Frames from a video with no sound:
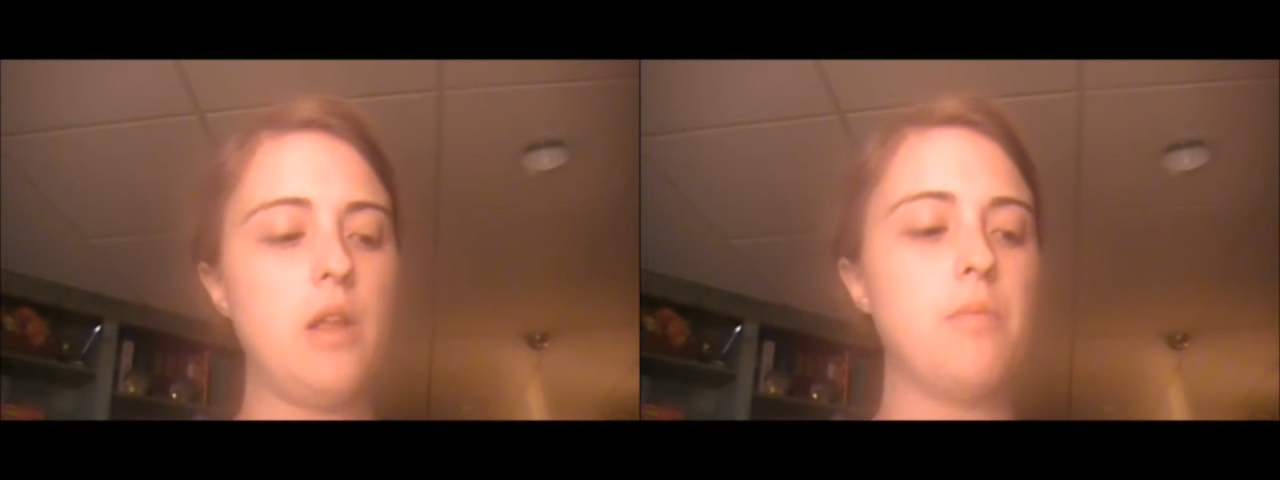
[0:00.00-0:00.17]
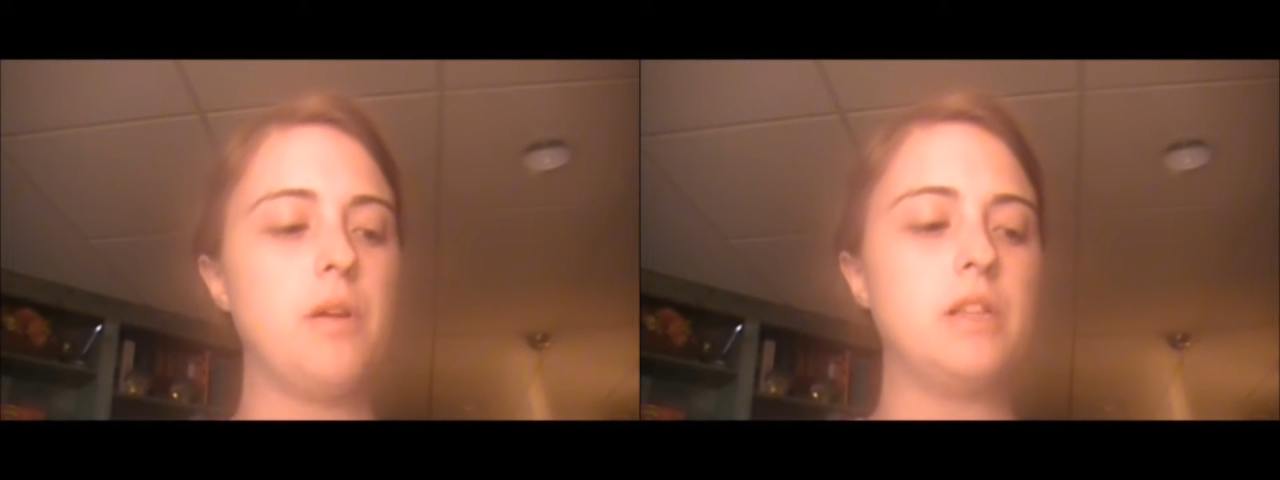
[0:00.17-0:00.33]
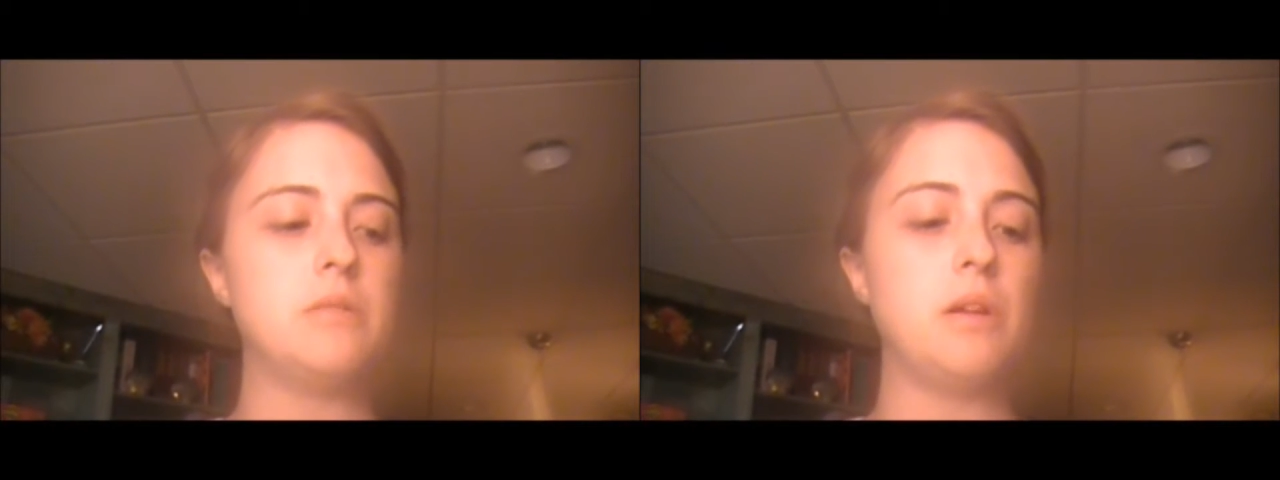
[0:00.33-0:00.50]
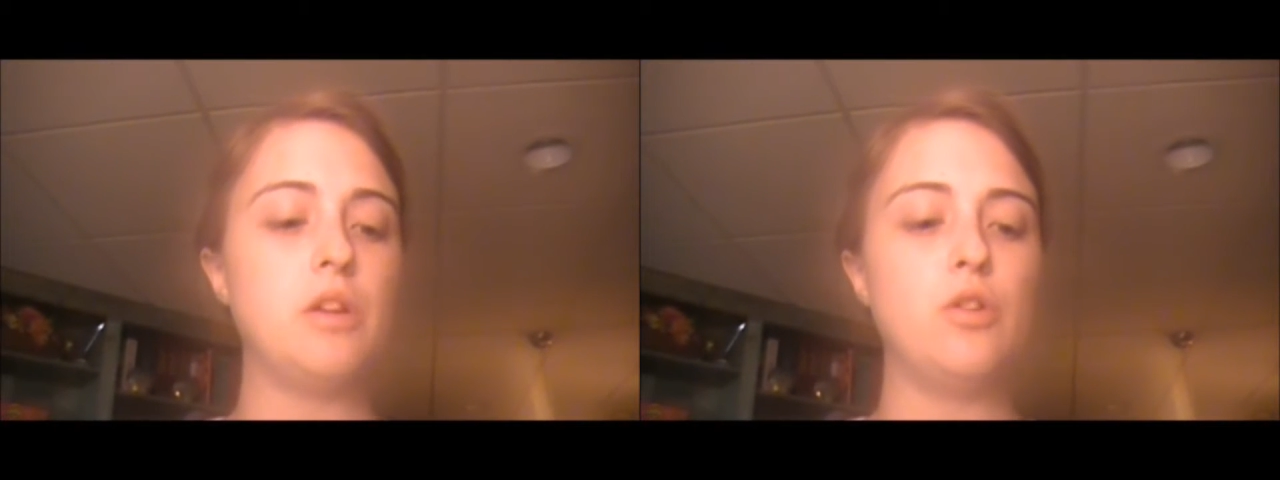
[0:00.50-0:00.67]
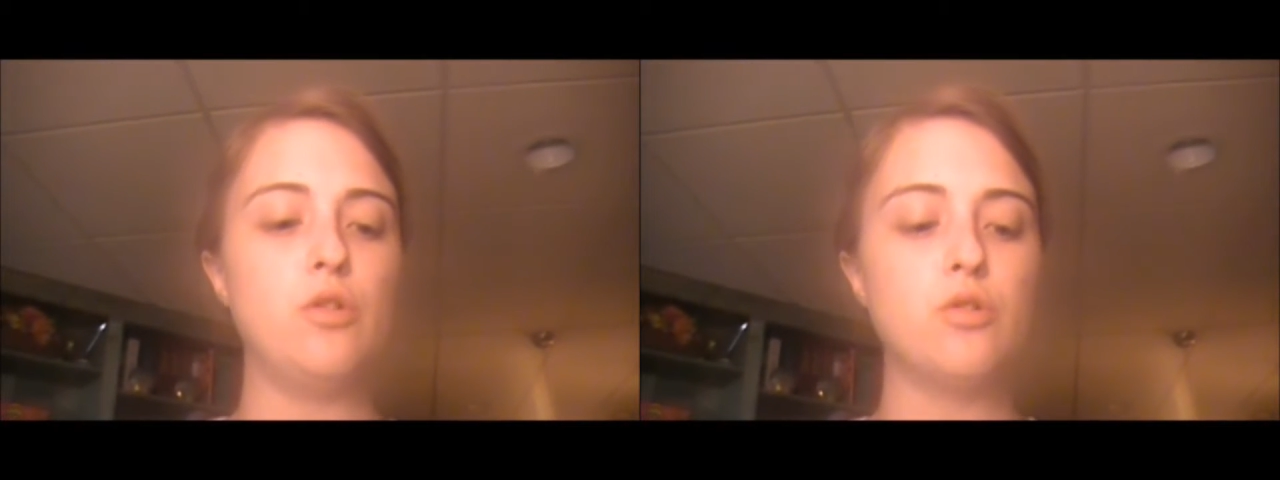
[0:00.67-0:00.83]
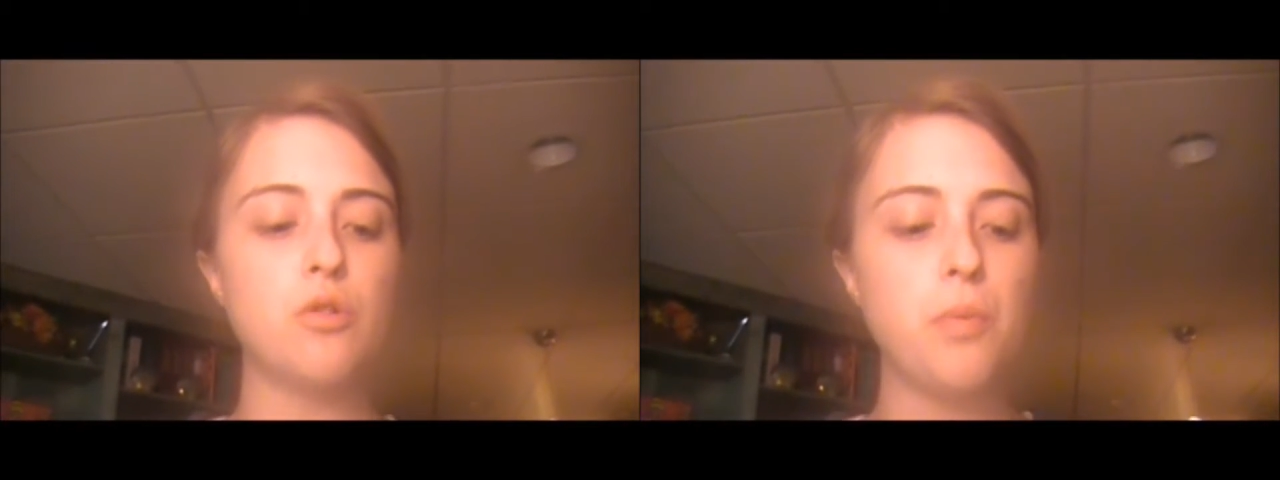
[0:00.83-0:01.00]
but it's my
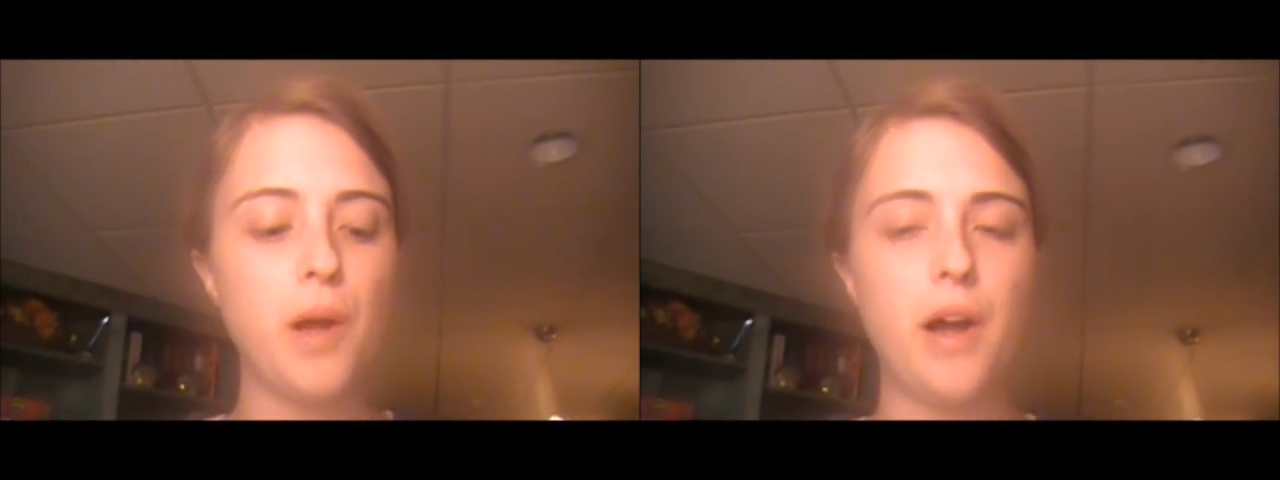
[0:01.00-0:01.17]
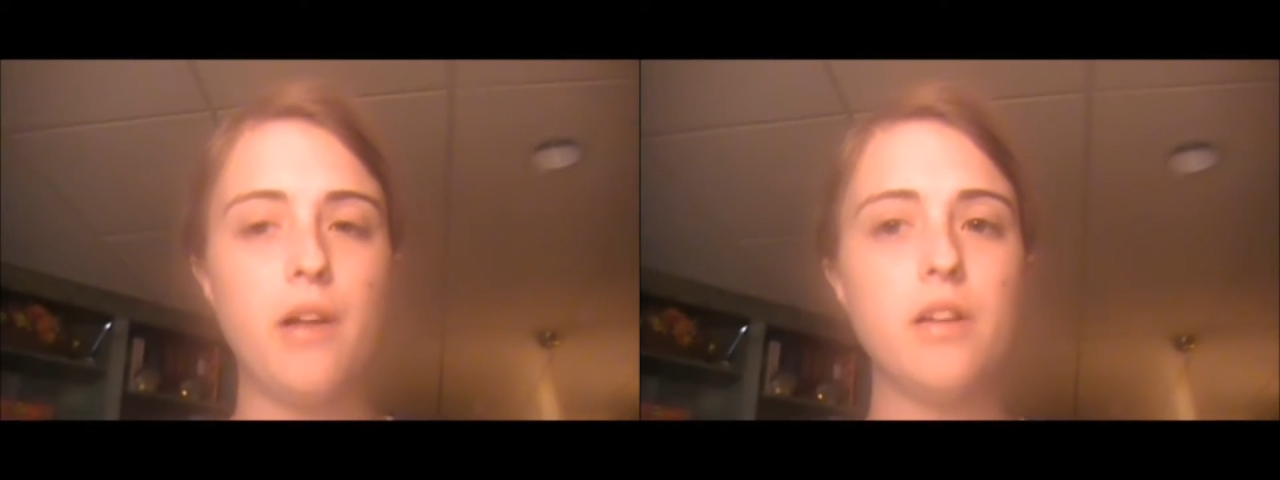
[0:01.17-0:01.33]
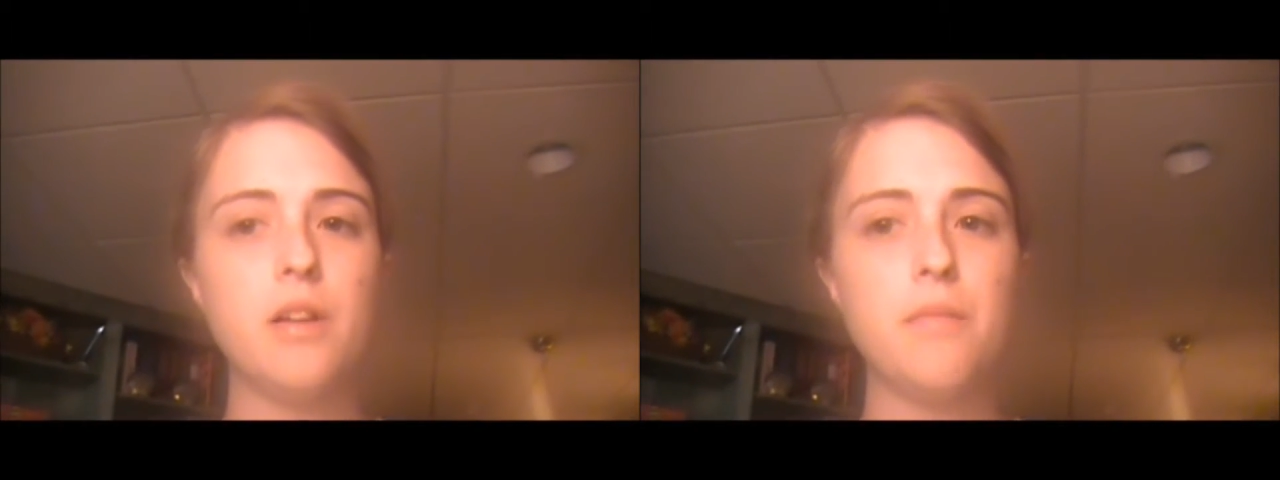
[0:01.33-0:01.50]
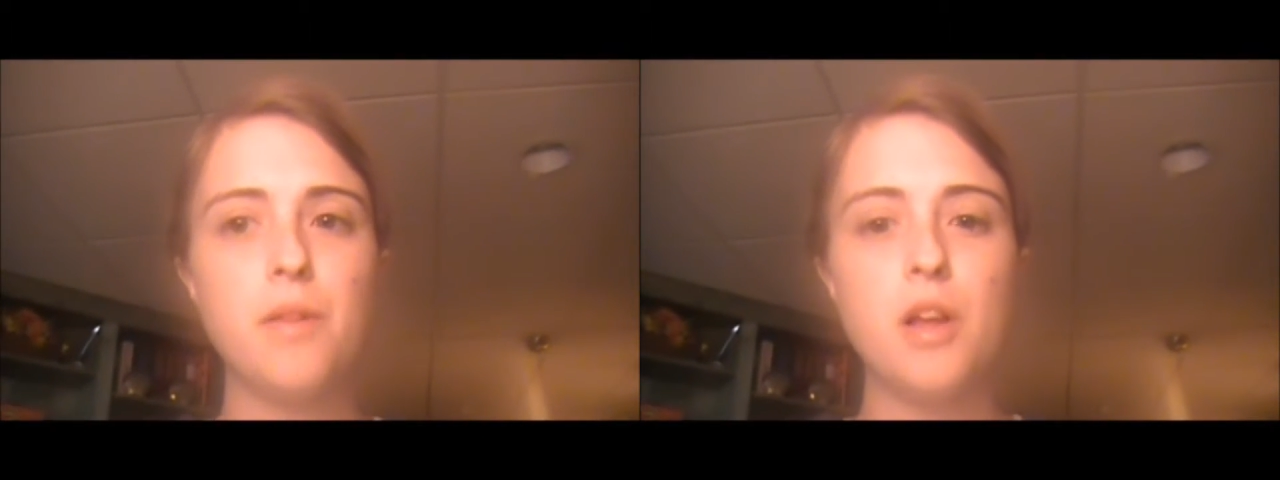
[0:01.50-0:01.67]
neutral palette.